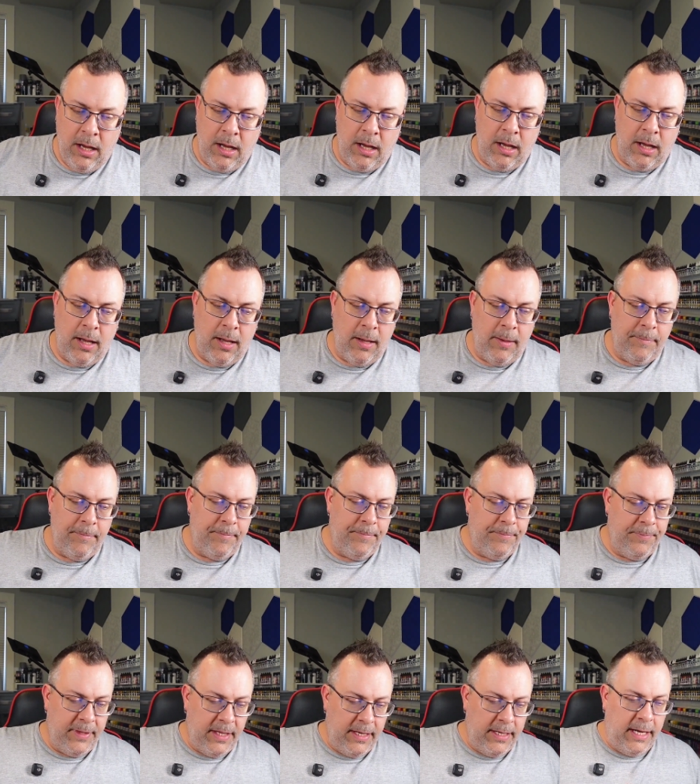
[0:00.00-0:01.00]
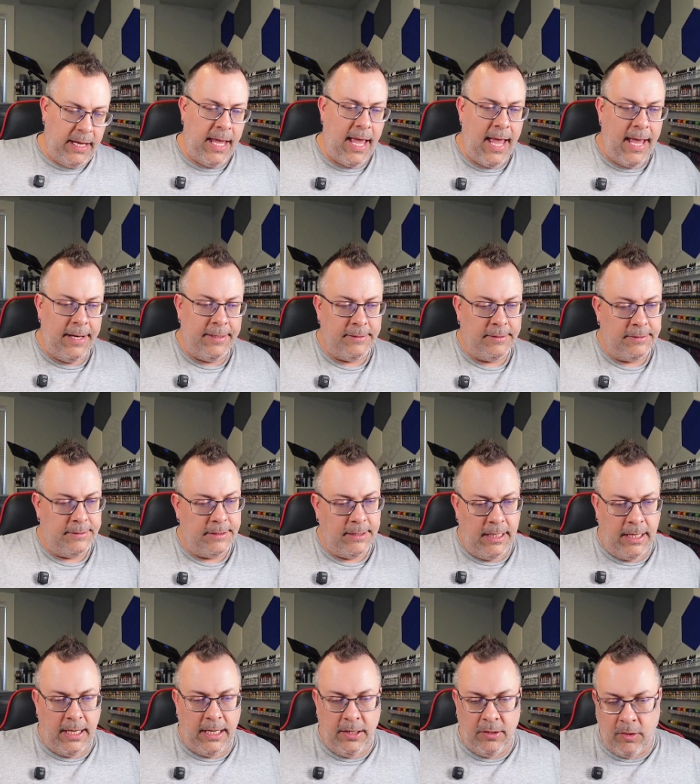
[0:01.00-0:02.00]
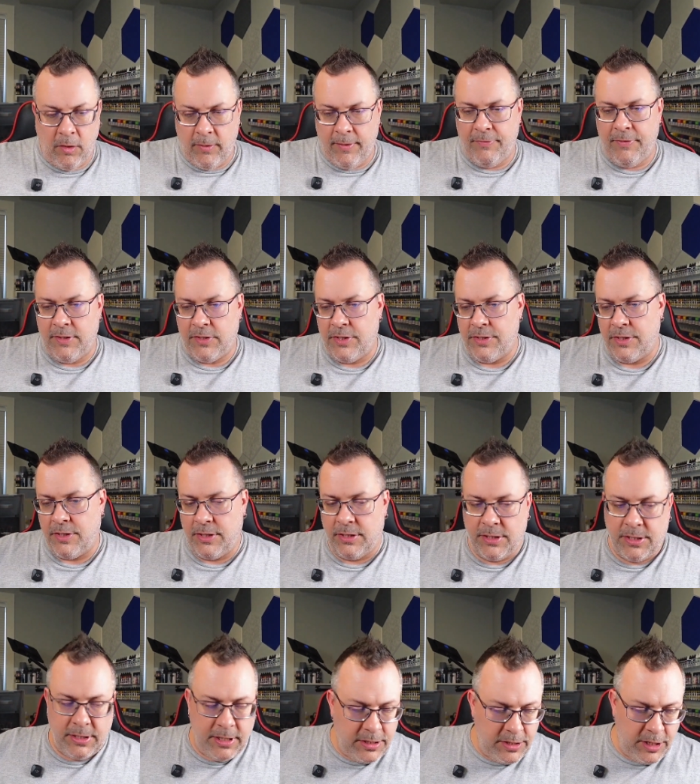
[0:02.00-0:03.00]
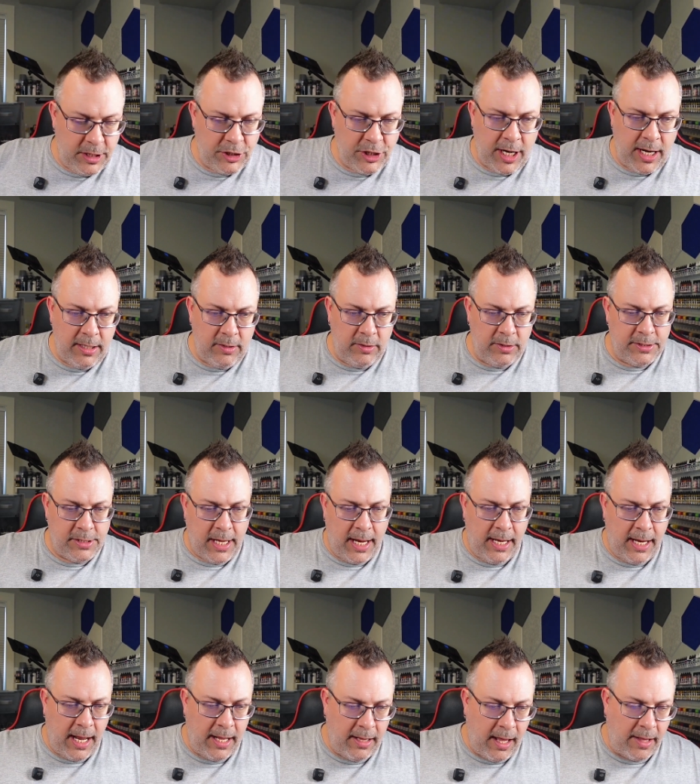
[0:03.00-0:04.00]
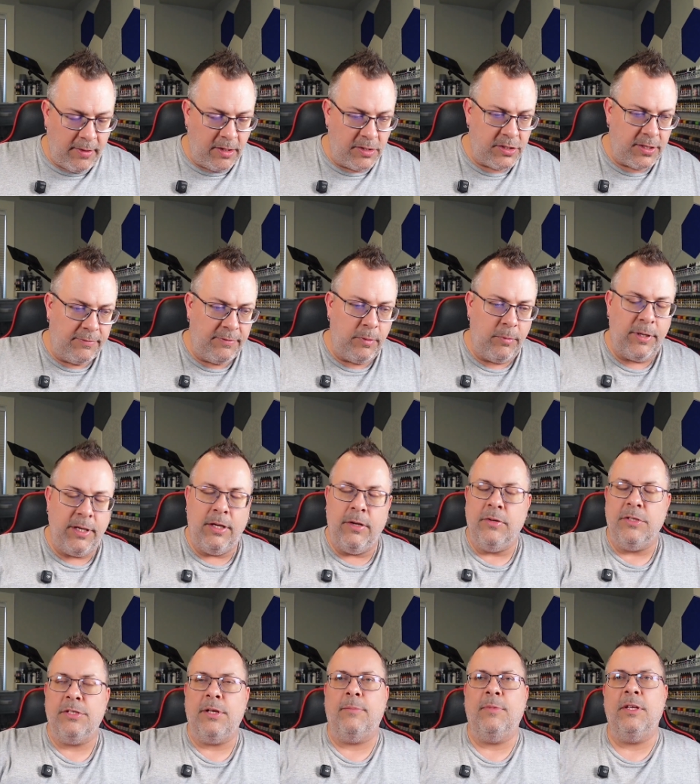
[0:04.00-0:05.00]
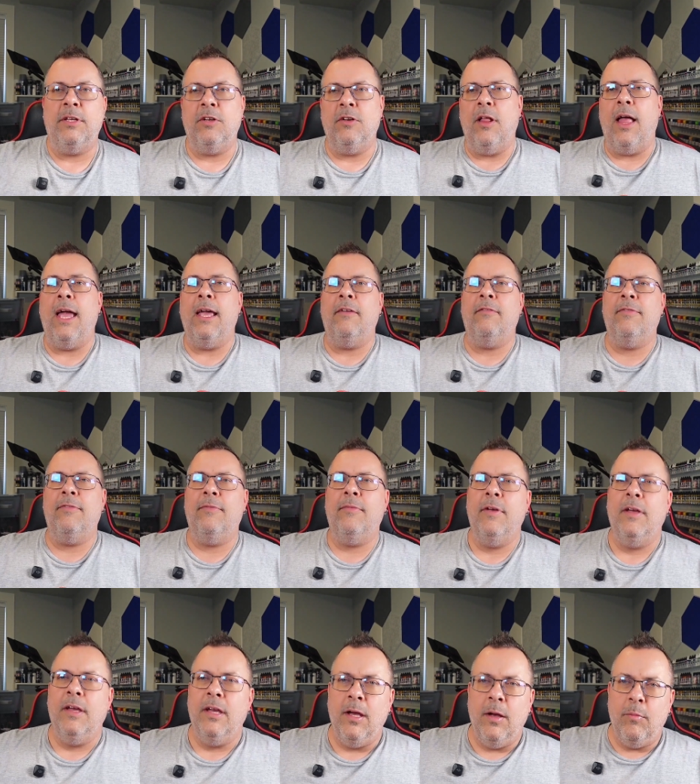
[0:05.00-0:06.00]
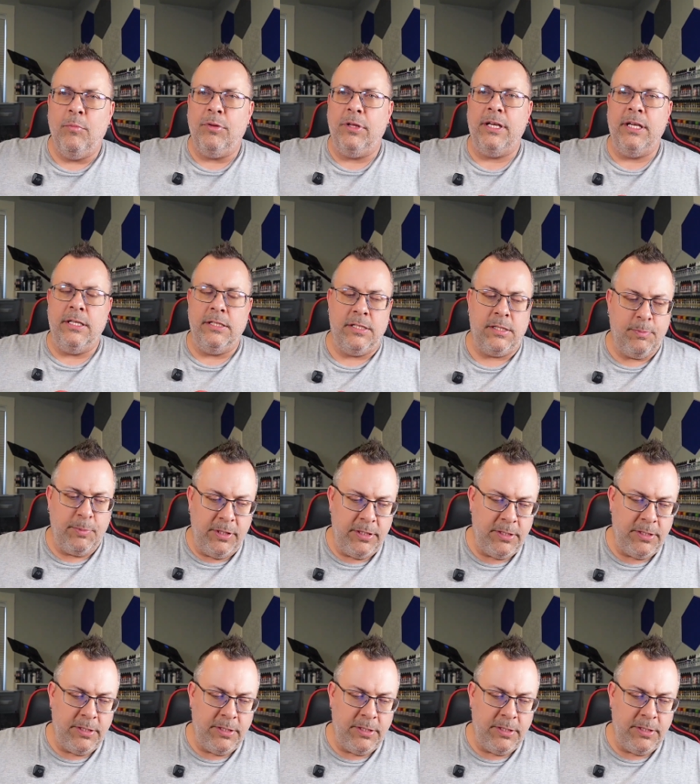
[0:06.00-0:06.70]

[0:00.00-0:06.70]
And again, if this is a channel and the stuff that we do is something you like, please